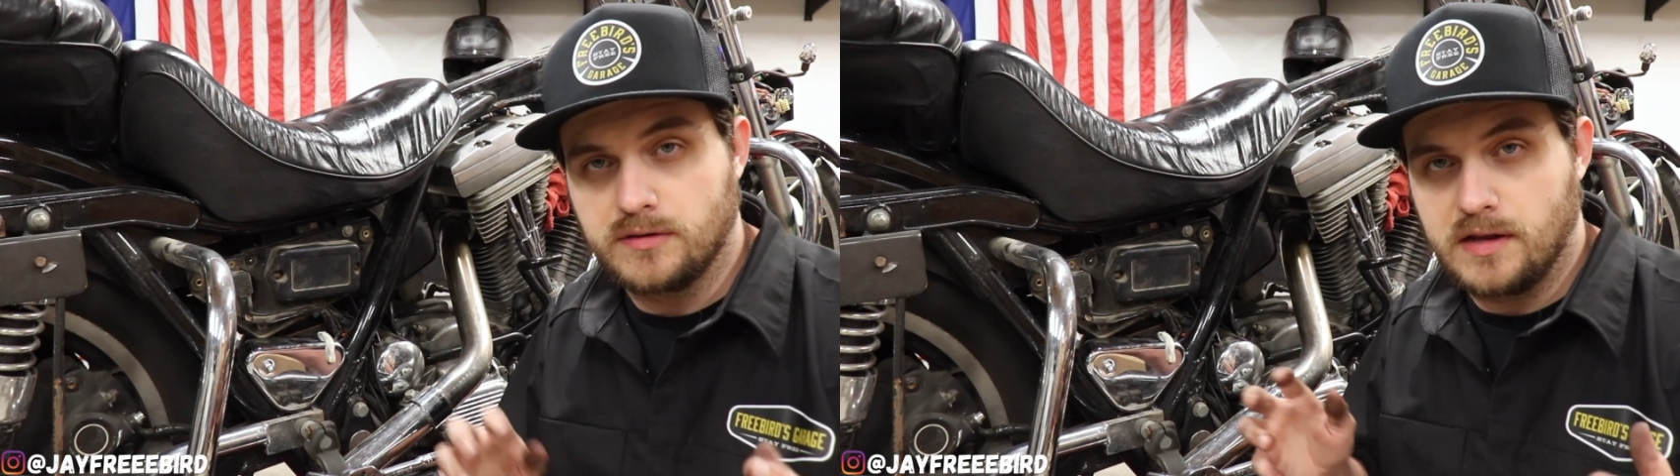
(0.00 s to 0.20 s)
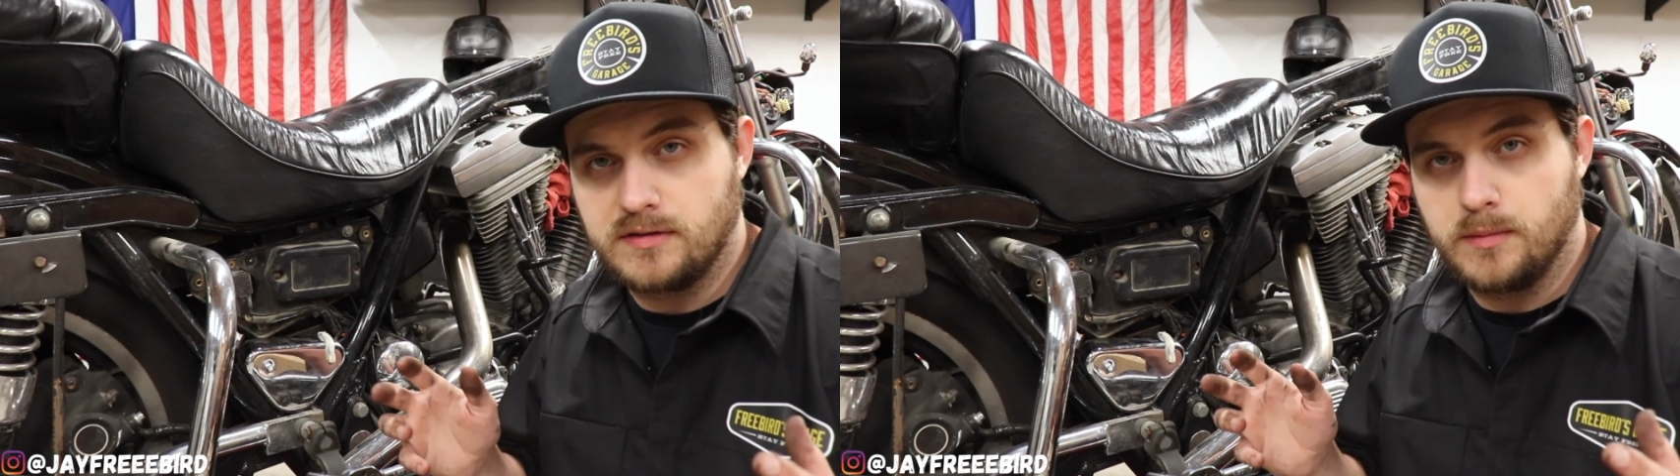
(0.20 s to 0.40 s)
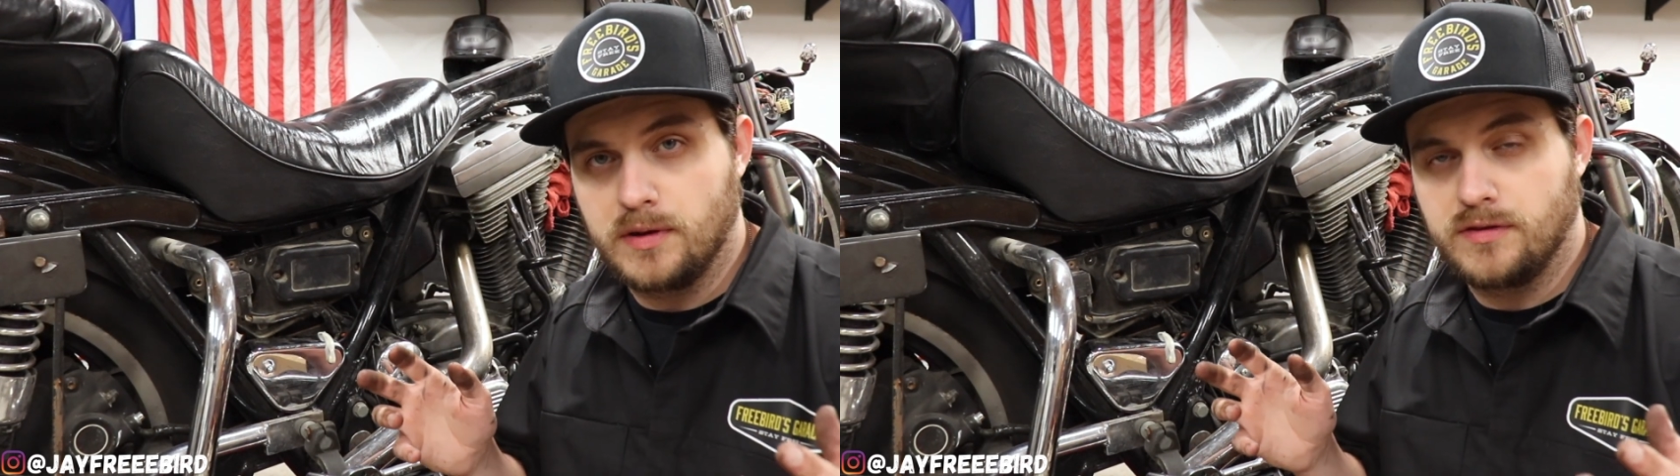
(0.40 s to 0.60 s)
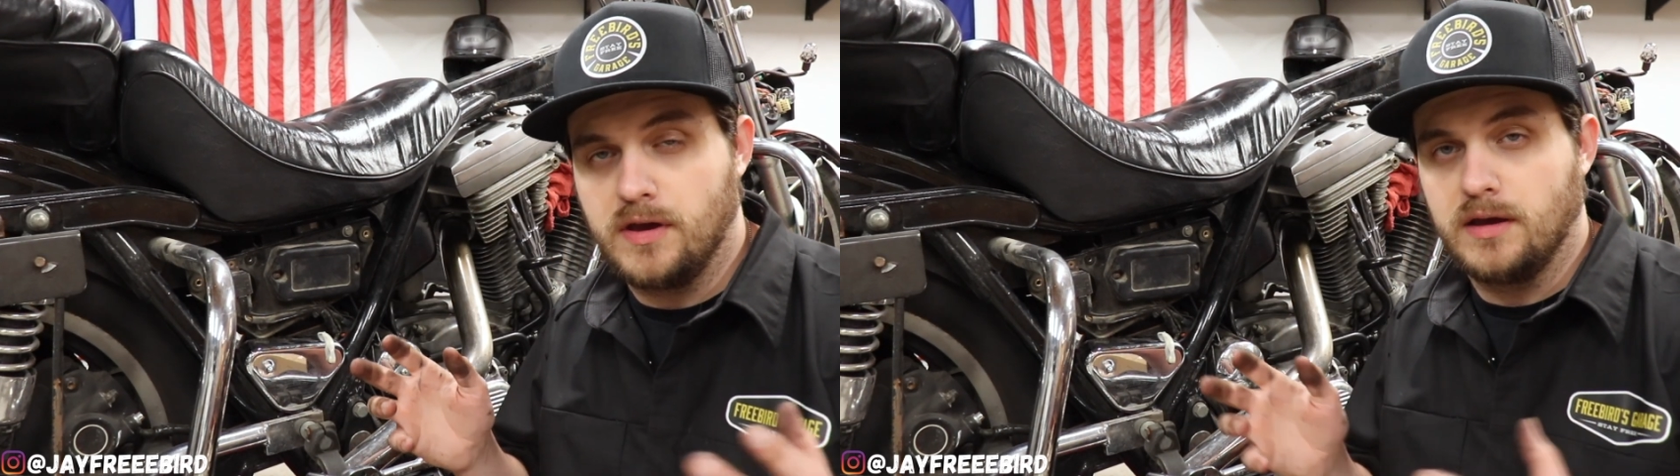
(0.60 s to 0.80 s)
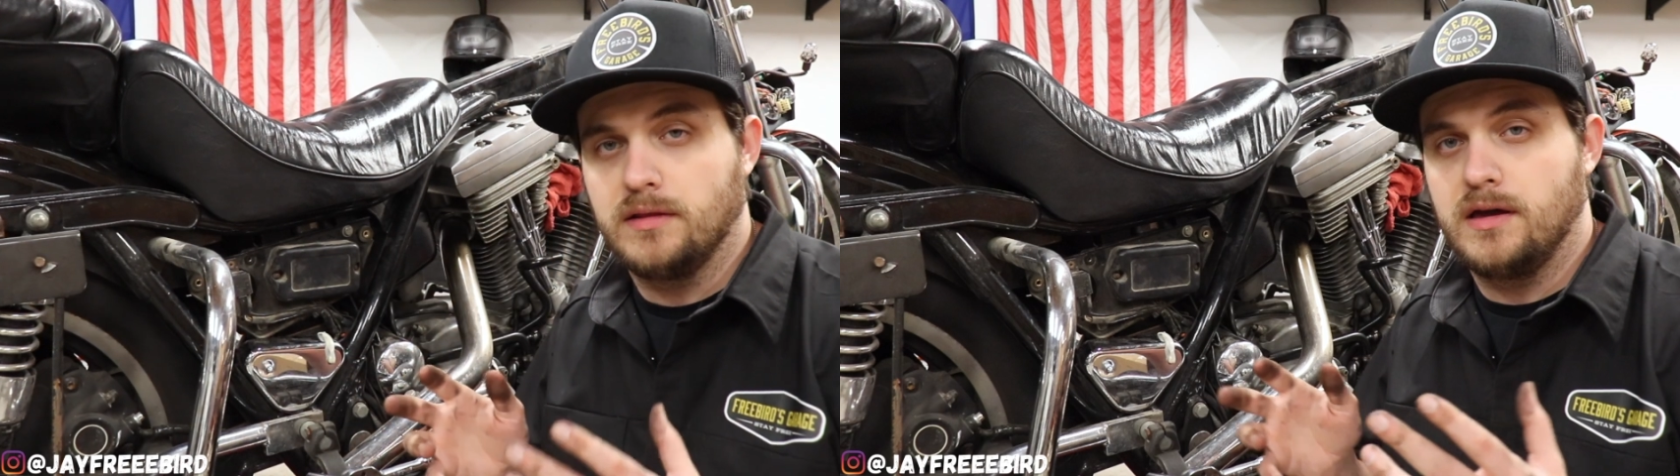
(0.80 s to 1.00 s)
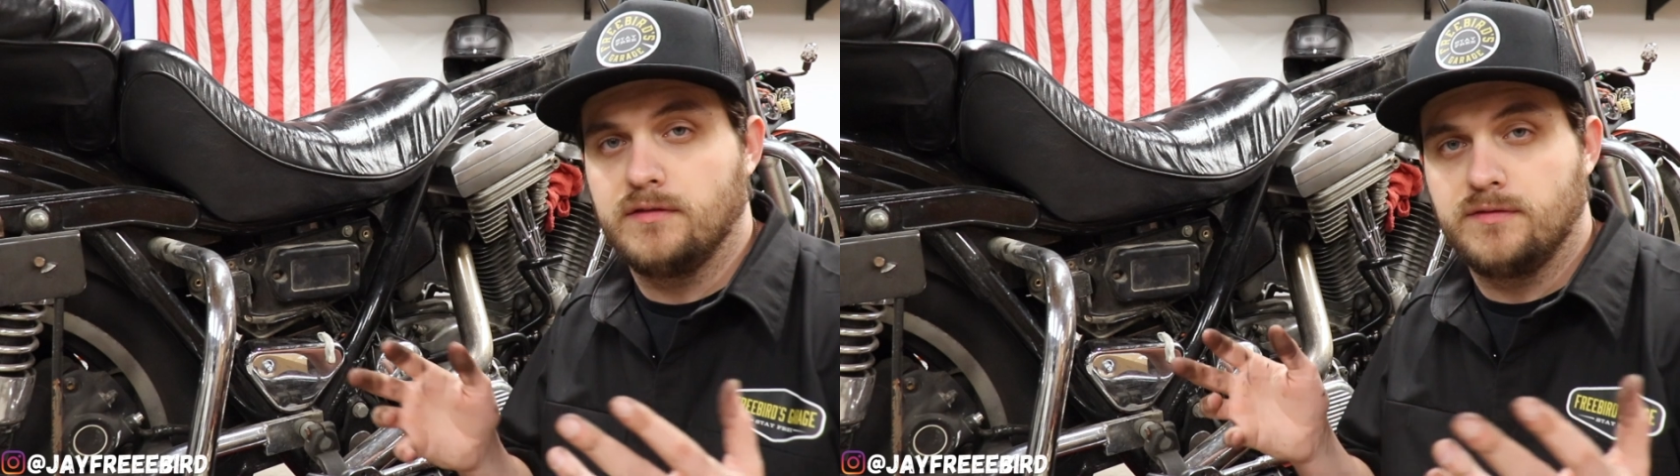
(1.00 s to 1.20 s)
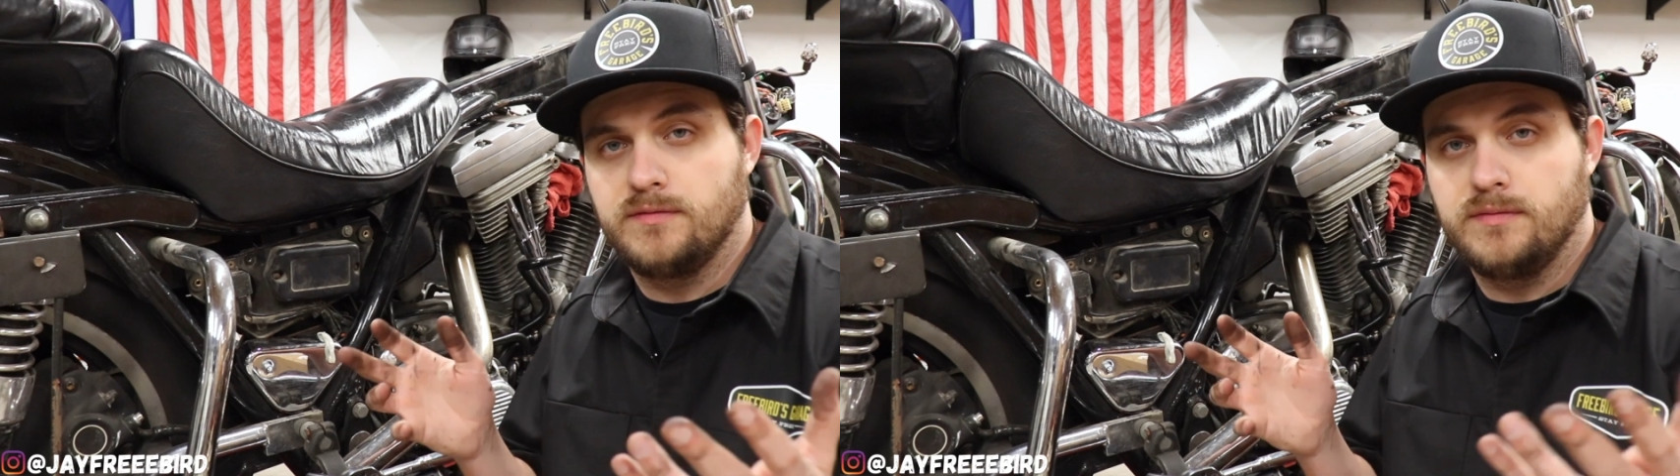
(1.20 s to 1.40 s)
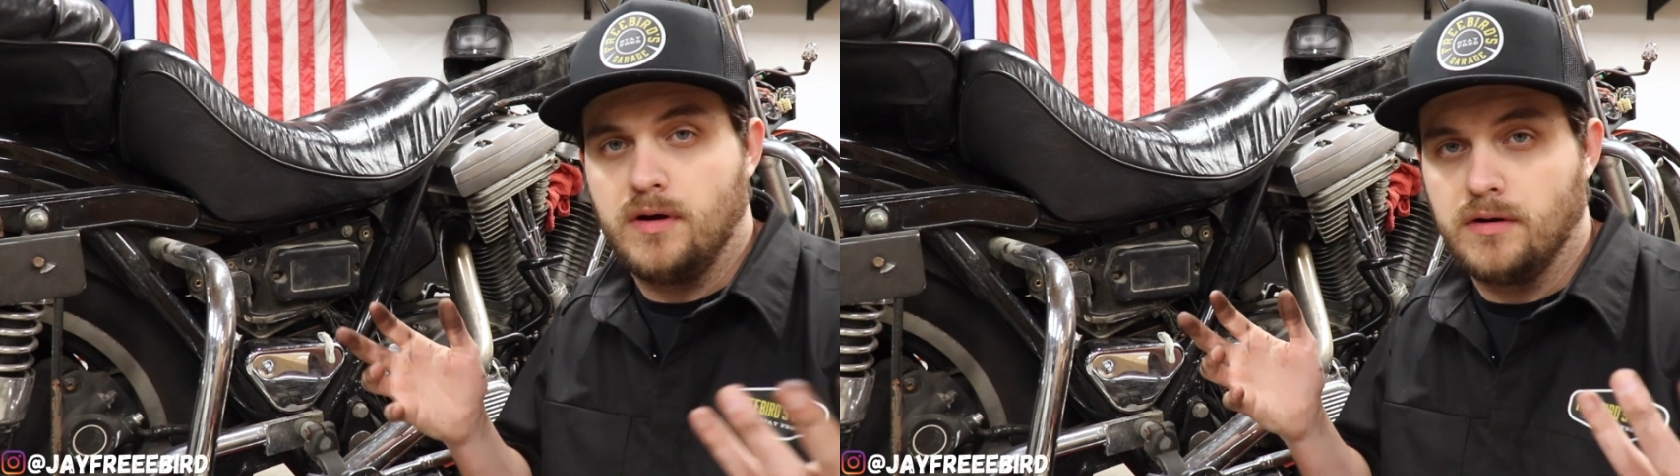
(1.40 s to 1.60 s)
That's the big thing. A lot
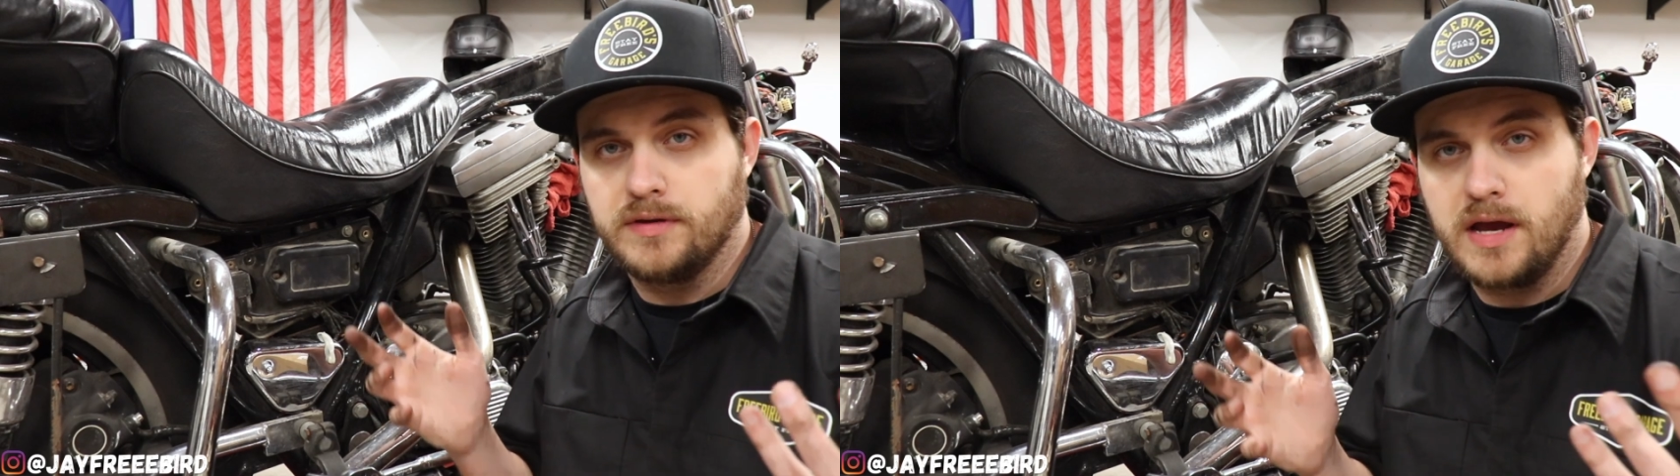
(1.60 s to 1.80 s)
of Harley